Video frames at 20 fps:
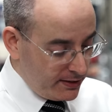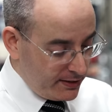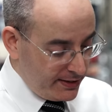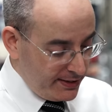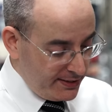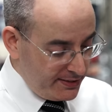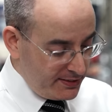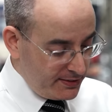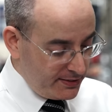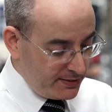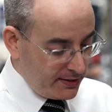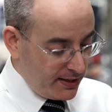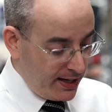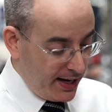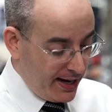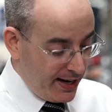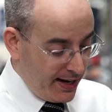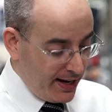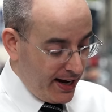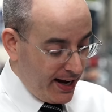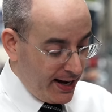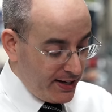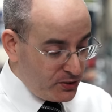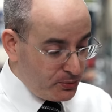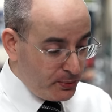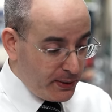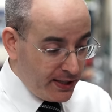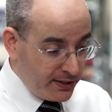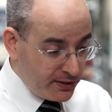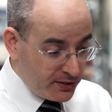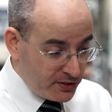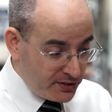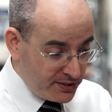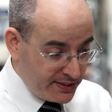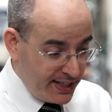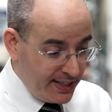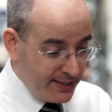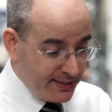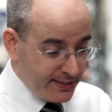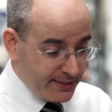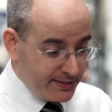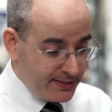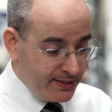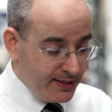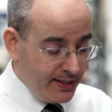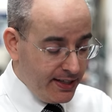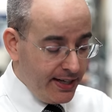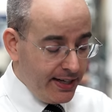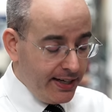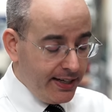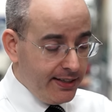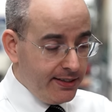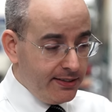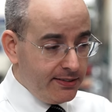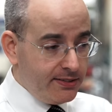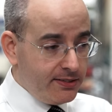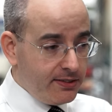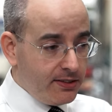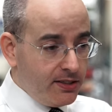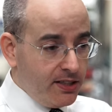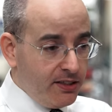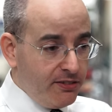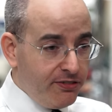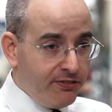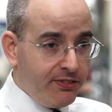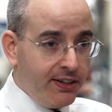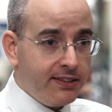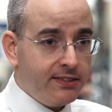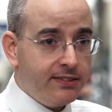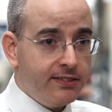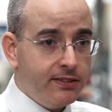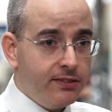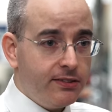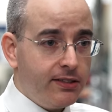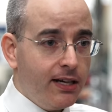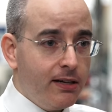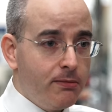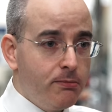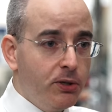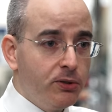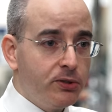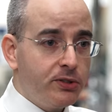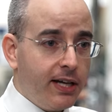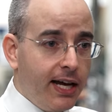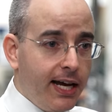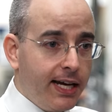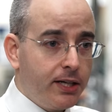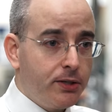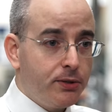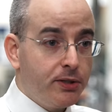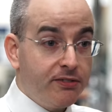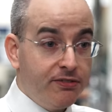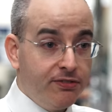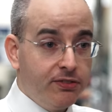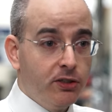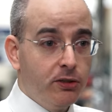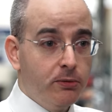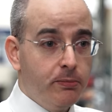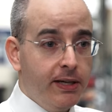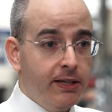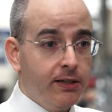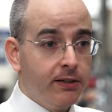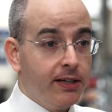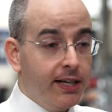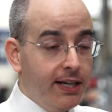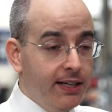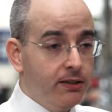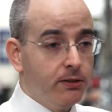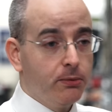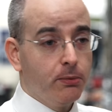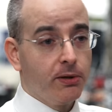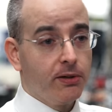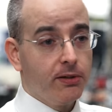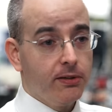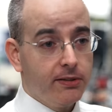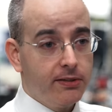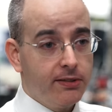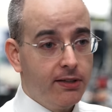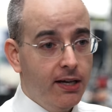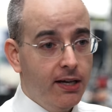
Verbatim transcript: This, as we understand it, is the fastest and most accurate flow meter in the world.